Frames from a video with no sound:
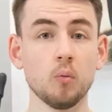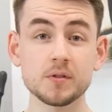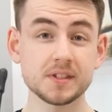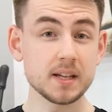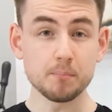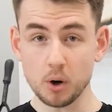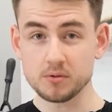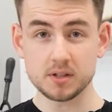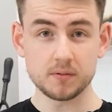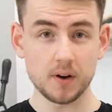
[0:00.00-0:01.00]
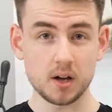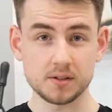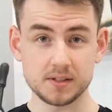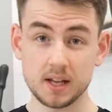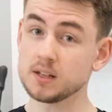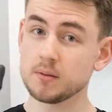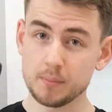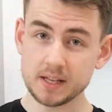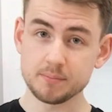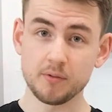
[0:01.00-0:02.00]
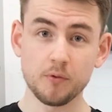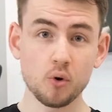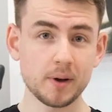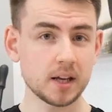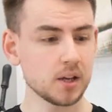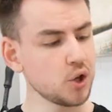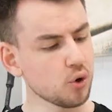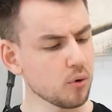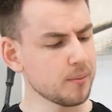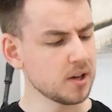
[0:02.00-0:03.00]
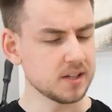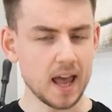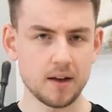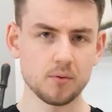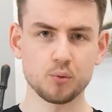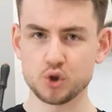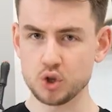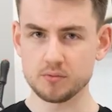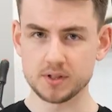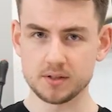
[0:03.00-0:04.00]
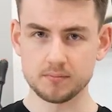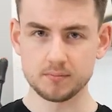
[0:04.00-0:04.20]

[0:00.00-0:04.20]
was the most advanced and best performing Hurom had ever produced.